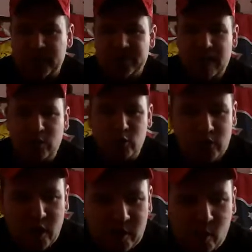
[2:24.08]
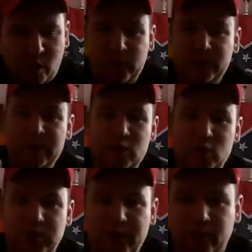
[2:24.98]
is now trying to work with
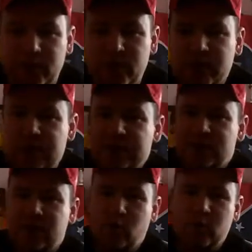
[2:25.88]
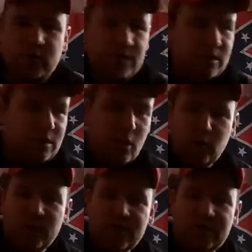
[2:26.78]
legislators to go to
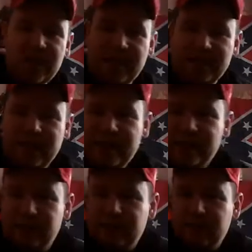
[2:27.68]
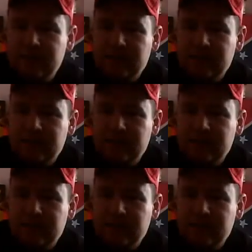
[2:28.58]
go to the state in Lansing